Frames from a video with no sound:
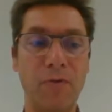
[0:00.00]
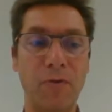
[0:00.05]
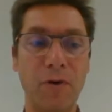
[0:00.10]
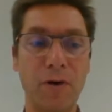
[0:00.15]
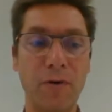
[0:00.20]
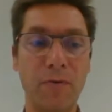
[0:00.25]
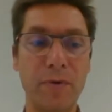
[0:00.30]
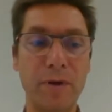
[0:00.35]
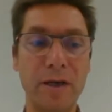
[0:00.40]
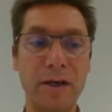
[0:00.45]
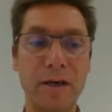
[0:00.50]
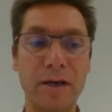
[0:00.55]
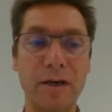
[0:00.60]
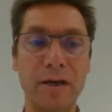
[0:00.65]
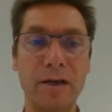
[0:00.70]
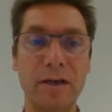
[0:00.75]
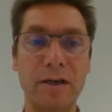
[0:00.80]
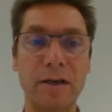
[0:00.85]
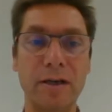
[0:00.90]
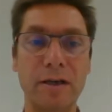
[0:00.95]
Before
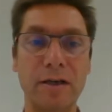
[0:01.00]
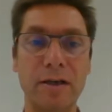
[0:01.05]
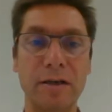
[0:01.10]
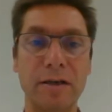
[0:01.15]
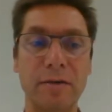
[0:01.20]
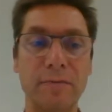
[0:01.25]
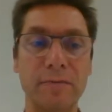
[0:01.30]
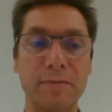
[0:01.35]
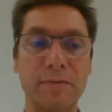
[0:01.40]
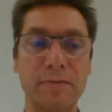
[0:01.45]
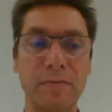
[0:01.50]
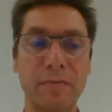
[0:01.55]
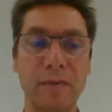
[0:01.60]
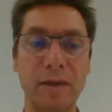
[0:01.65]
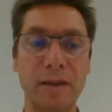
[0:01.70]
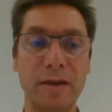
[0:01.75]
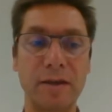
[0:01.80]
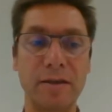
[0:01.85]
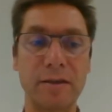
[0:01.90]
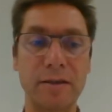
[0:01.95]
we are
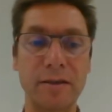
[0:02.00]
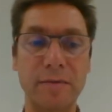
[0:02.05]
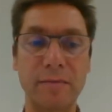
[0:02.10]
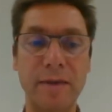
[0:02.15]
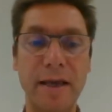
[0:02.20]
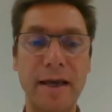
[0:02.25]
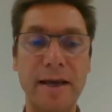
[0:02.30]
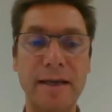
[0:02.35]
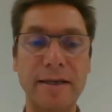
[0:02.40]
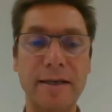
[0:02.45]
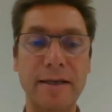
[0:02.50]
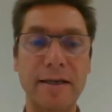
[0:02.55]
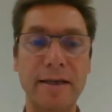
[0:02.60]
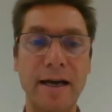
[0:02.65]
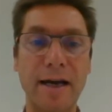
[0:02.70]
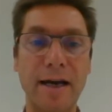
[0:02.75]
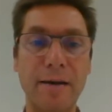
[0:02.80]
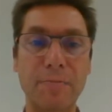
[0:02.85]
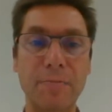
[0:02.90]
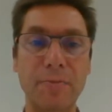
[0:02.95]

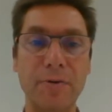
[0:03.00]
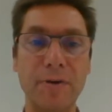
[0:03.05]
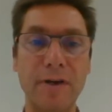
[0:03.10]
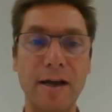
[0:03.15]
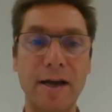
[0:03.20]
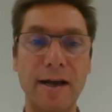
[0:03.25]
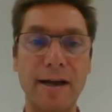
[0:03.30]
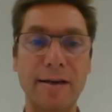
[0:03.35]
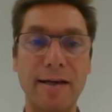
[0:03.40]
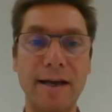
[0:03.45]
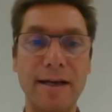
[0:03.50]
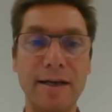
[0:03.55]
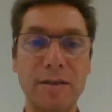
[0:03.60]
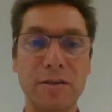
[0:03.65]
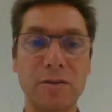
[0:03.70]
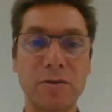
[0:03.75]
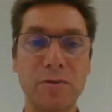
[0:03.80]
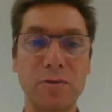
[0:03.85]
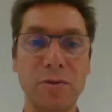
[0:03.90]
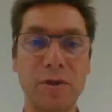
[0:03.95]
ending up, I'd
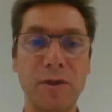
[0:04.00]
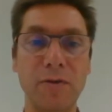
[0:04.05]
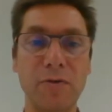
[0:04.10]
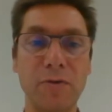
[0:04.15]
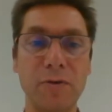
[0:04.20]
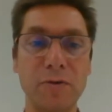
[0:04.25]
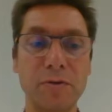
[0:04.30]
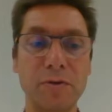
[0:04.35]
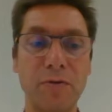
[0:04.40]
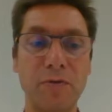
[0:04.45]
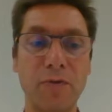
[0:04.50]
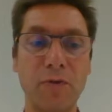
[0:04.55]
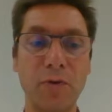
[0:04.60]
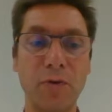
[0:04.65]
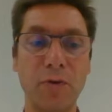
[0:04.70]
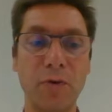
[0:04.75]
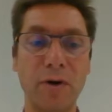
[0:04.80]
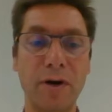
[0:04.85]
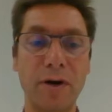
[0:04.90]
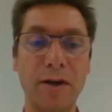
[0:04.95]
like to give you
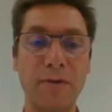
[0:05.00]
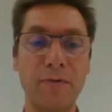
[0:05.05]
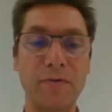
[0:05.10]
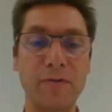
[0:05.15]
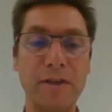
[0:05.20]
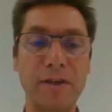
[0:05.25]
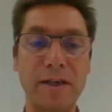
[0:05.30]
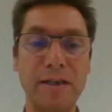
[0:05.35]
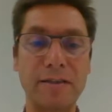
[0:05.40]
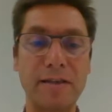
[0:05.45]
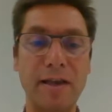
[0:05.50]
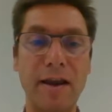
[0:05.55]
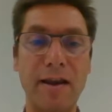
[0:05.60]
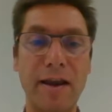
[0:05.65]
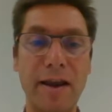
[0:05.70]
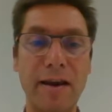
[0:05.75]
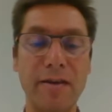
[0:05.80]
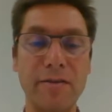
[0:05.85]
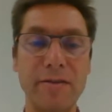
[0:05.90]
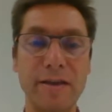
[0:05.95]
the floor if
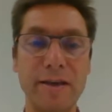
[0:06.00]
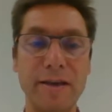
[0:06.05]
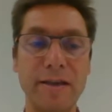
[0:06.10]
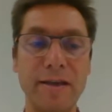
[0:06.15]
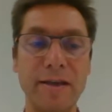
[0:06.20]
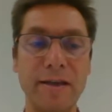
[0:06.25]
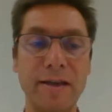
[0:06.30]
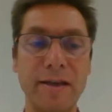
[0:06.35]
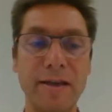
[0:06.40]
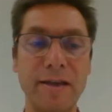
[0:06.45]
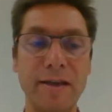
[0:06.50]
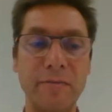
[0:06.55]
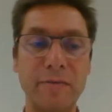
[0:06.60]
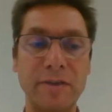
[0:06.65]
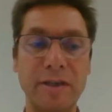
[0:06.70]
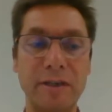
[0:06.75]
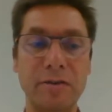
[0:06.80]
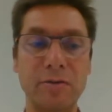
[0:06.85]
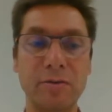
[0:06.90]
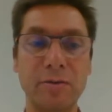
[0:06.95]
there's anything
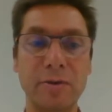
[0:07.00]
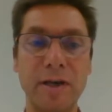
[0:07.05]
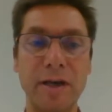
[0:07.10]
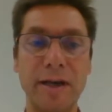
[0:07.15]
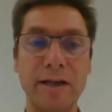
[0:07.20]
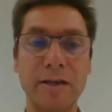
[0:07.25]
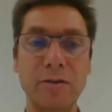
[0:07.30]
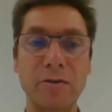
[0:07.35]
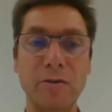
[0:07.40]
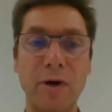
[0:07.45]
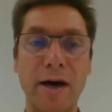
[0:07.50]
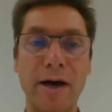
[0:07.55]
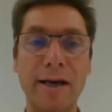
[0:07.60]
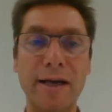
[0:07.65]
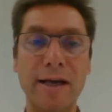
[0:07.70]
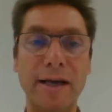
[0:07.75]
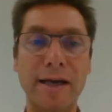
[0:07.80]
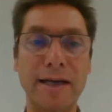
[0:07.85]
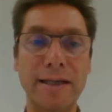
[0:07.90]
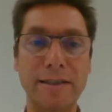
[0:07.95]
that you'd like
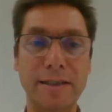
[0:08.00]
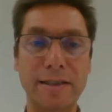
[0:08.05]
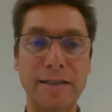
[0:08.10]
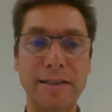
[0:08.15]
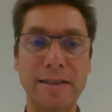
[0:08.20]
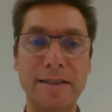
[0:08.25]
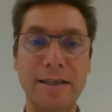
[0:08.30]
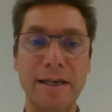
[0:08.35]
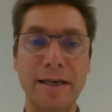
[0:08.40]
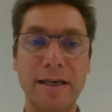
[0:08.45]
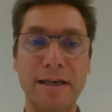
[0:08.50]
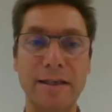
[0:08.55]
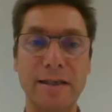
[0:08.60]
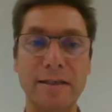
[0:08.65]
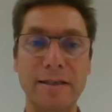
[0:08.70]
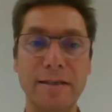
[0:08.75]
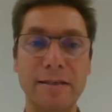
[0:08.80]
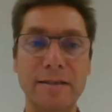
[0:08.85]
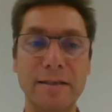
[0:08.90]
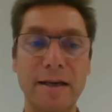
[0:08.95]
to highlight in the
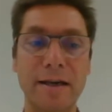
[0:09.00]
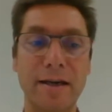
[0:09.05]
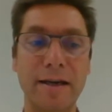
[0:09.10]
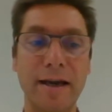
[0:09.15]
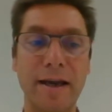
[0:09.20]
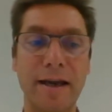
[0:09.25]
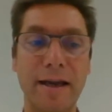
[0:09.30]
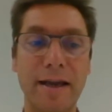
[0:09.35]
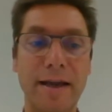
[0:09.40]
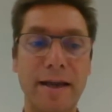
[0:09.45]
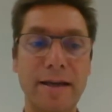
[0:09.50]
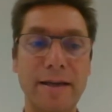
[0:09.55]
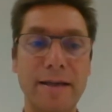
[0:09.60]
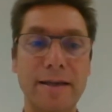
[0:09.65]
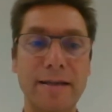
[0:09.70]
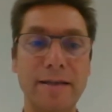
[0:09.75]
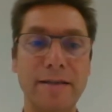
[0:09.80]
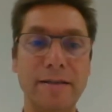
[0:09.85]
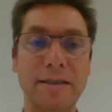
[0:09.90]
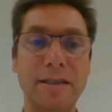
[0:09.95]
end. Is there
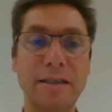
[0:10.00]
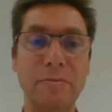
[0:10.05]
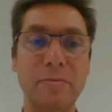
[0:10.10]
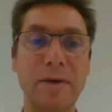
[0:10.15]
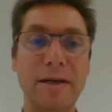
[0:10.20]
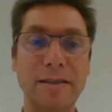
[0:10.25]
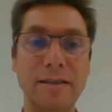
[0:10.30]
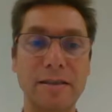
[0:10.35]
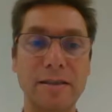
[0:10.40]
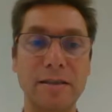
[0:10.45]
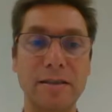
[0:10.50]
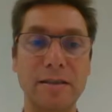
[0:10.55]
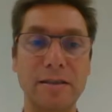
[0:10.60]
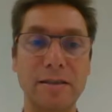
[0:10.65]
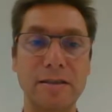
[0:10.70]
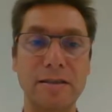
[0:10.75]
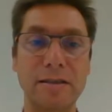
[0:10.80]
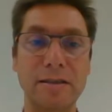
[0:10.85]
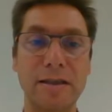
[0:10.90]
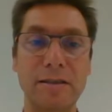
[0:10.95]
any key
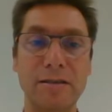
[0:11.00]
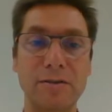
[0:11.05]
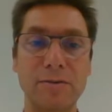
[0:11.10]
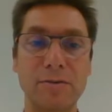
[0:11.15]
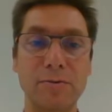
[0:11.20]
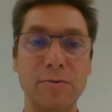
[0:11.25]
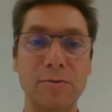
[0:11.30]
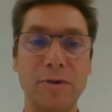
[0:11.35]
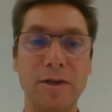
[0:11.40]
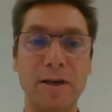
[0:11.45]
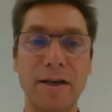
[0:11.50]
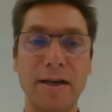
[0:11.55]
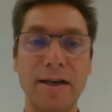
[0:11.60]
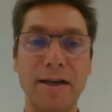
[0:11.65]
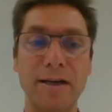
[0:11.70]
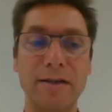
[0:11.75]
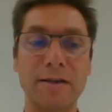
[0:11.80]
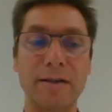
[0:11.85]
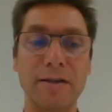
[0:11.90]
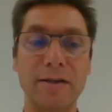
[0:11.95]
message that you
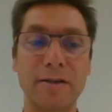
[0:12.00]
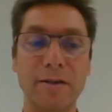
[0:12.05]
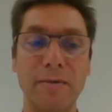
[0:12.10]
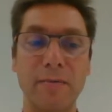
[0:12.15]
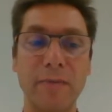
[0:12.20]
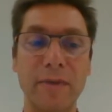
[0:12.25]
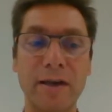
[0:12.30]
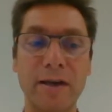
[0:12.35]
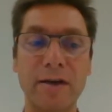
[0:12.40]
would like